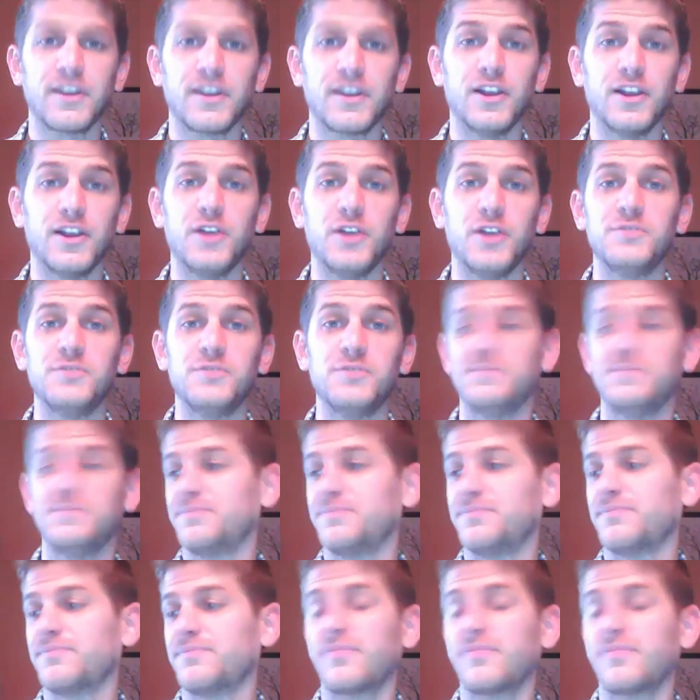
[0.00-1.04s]
Hello,
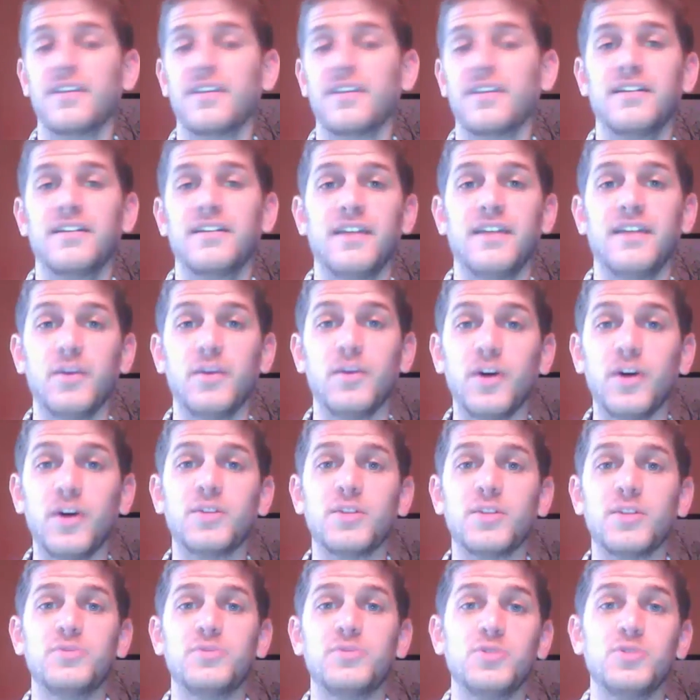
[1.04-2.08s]
and
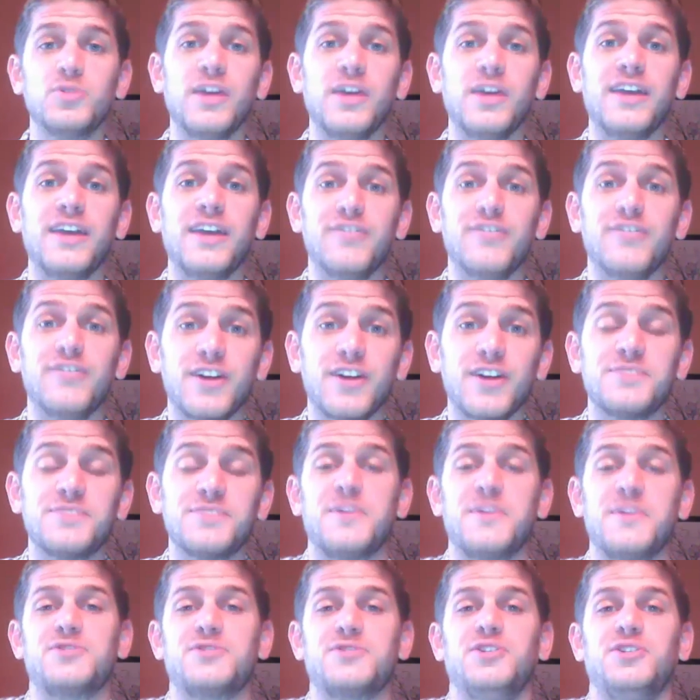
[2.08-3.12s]
welcome to a very
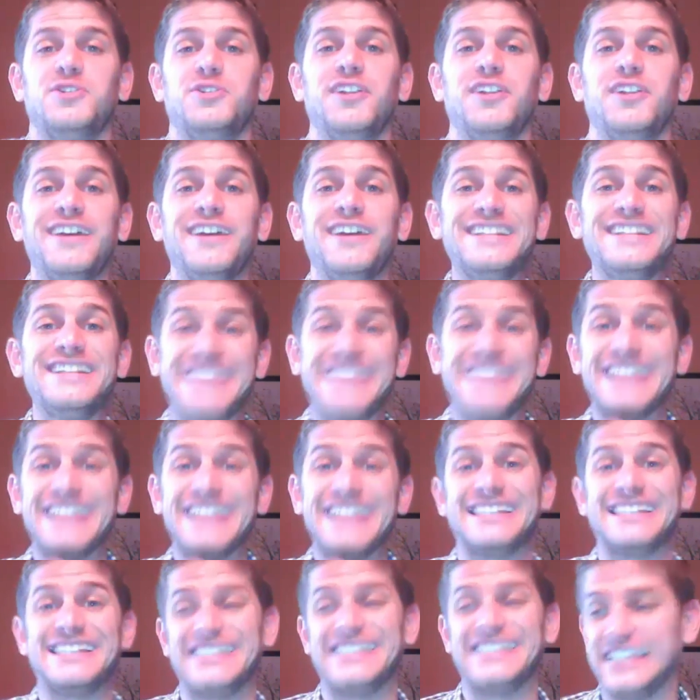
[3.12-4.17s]
special
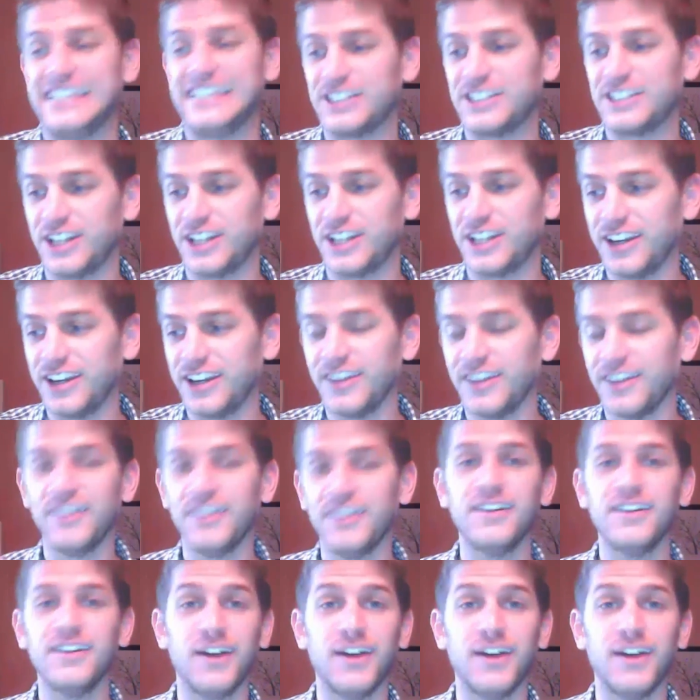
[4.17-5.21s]
Texas edition
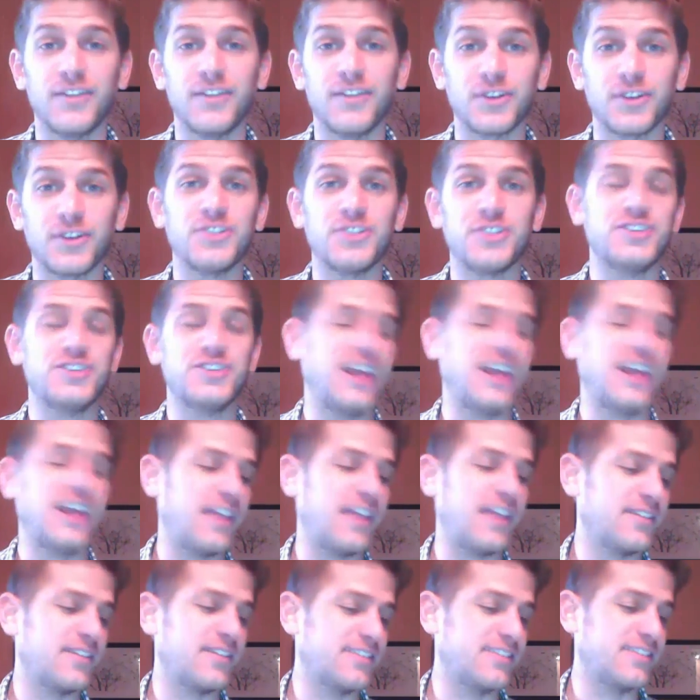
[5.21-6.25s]
of Learn the Shit Out
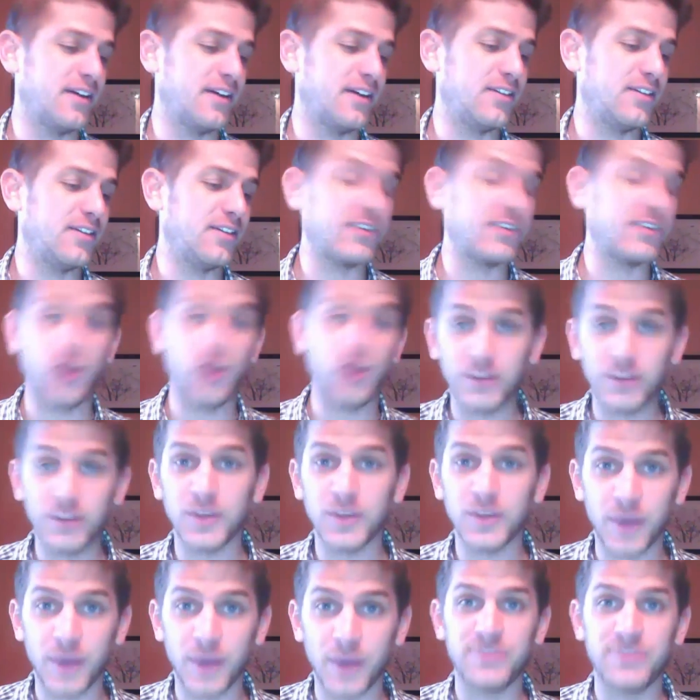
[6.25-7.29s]
of Excel, the only
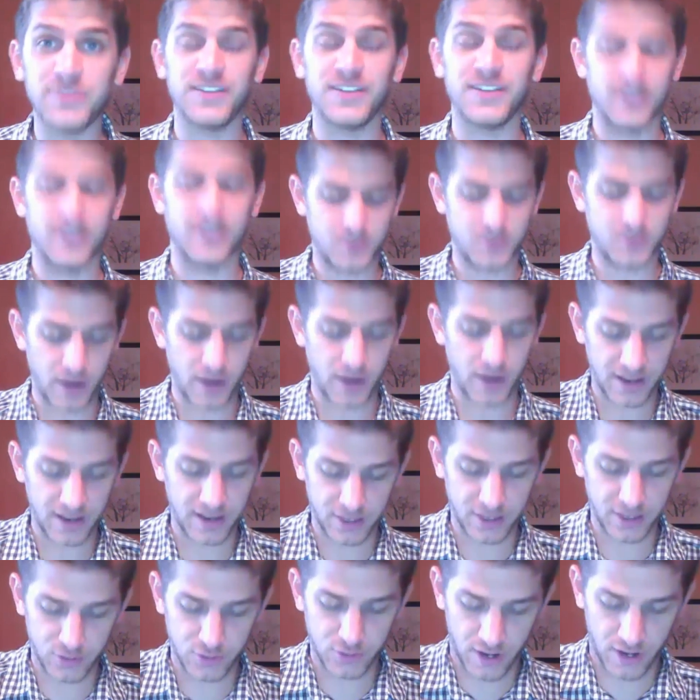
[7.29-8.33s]
web series where I
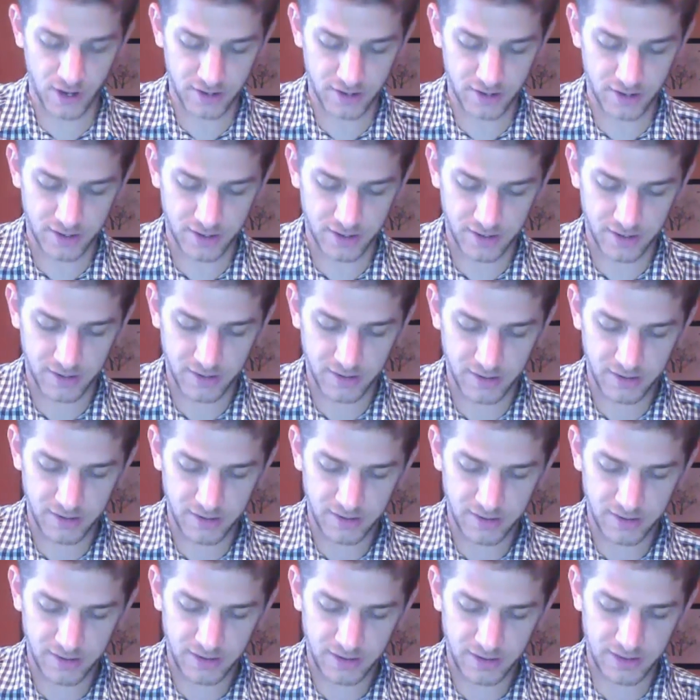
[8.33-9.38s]
get drunk
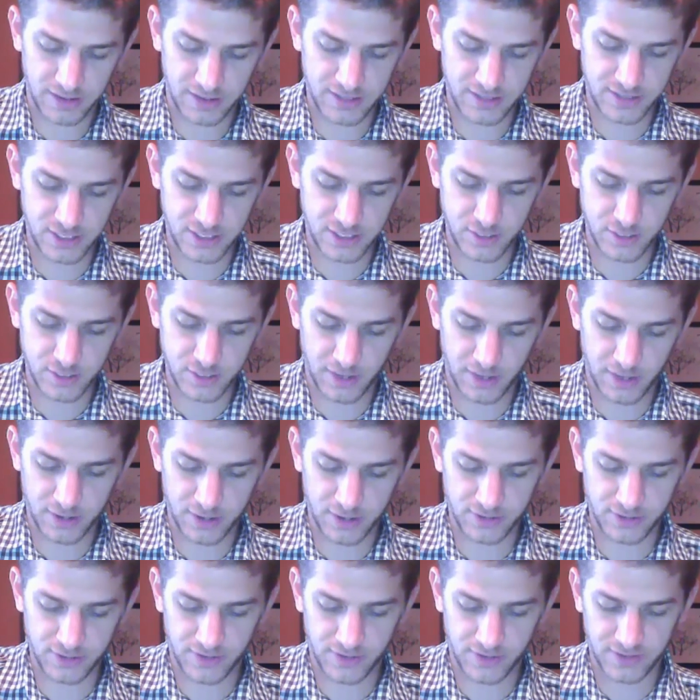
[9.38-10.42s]
and teach you
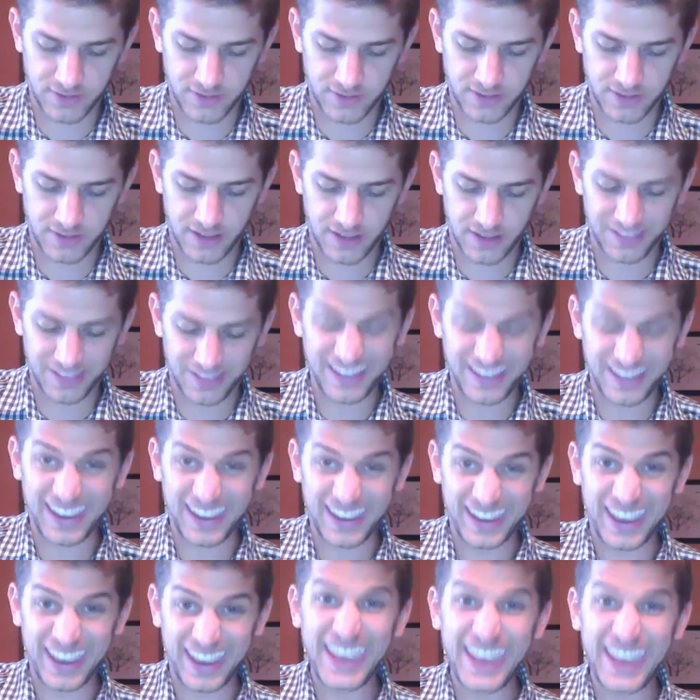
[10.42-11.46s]
Microsoft Excel
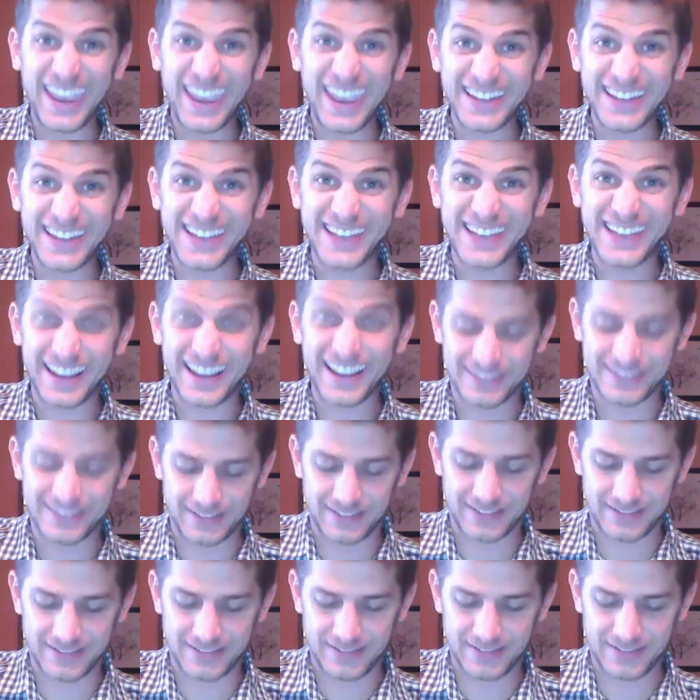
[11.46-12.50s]
in
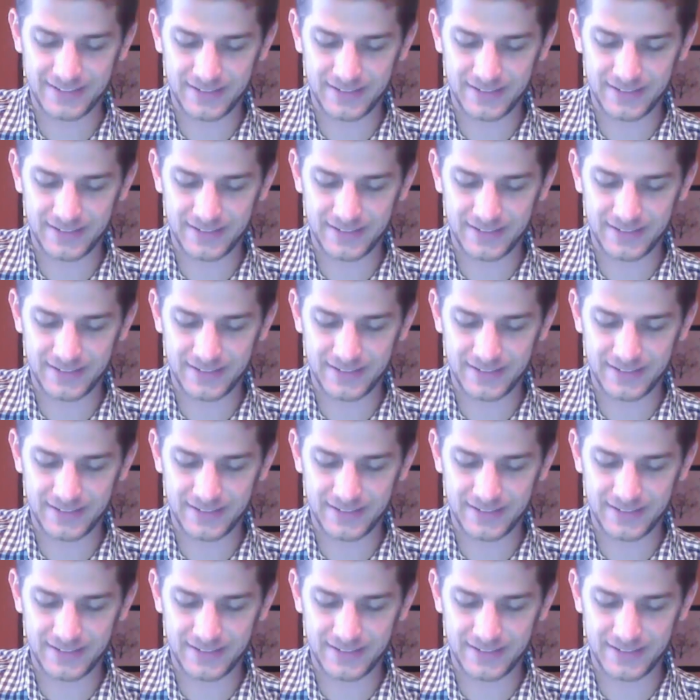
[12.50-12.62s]
Texas.